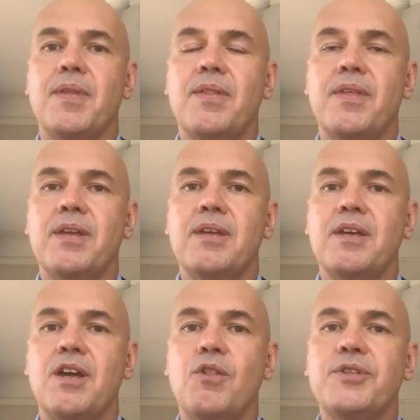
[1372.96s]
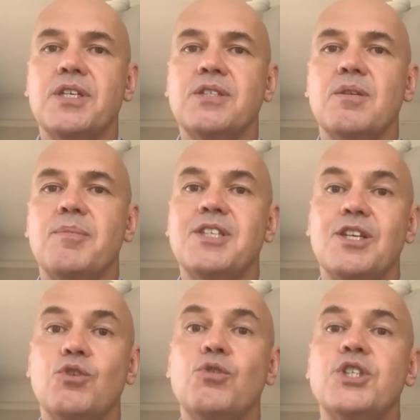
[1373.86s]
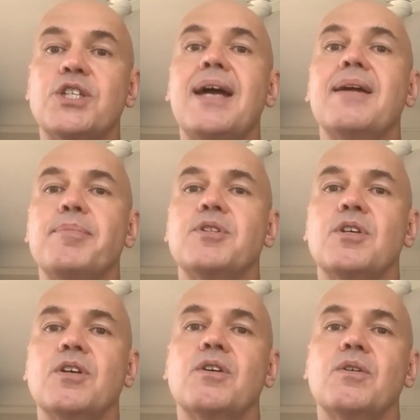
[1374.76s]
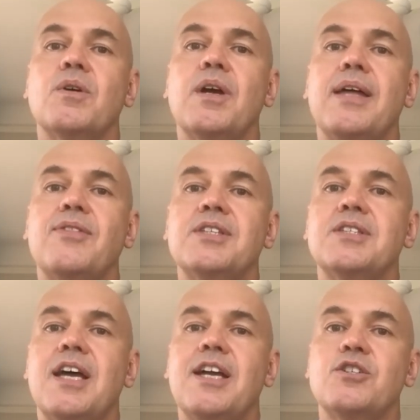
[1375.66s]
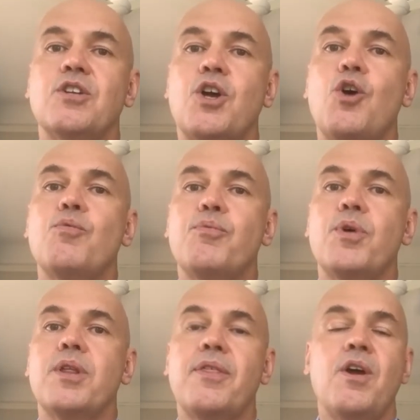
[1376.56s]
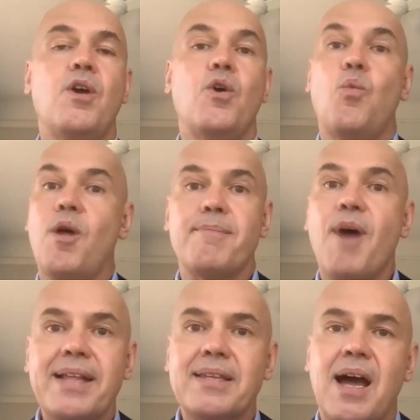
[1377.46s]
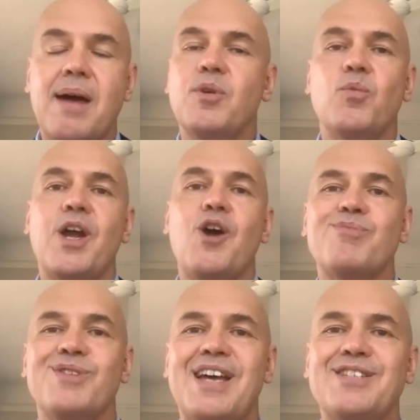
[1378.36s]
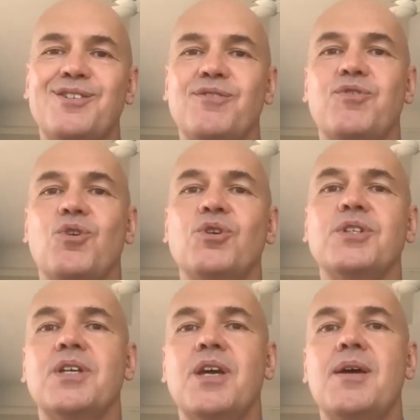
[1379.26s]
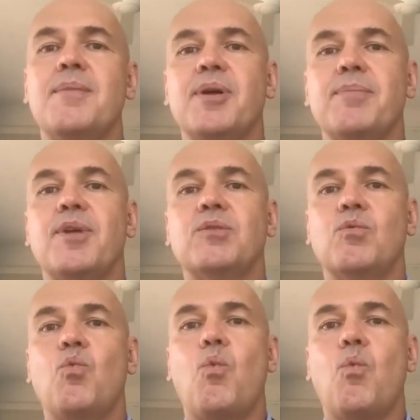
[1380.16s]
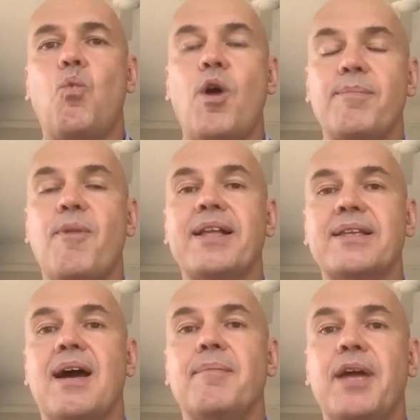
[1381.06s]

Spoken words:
the health system is in good shape at this stage to cope with what might come, and we hope it doesn't, of course, but what might come,